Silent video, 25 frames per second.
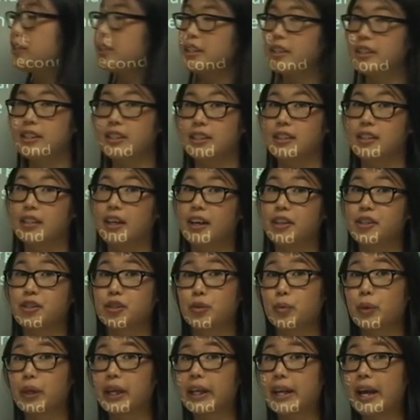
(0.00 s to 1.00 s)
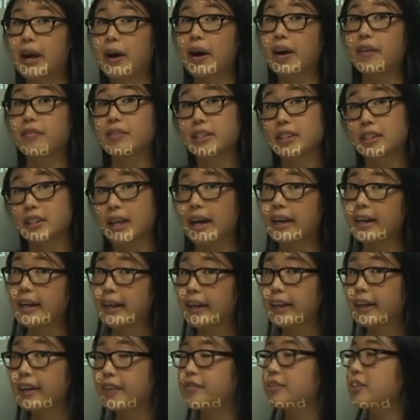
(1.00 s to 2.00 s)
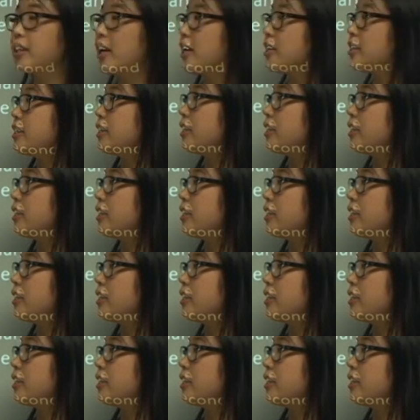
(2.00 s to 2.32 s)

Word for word: to this side. So we now have a slight negative charge